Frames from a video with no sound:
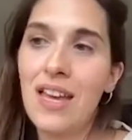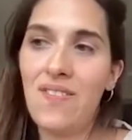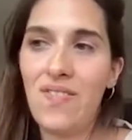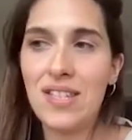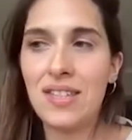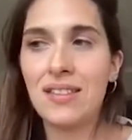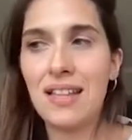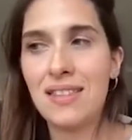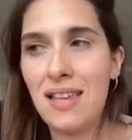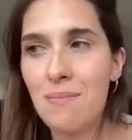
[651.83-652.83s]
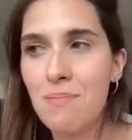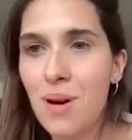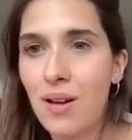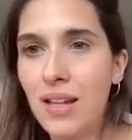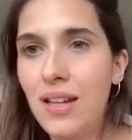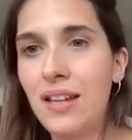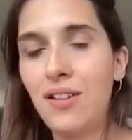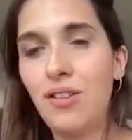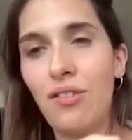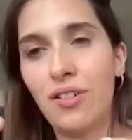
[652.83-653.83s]
investing that same money in
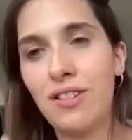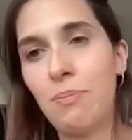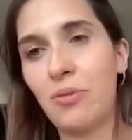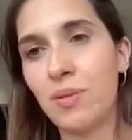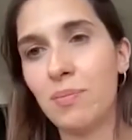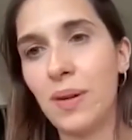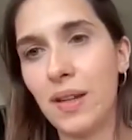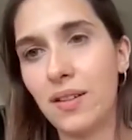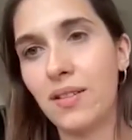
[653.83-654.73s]
another type of campaign.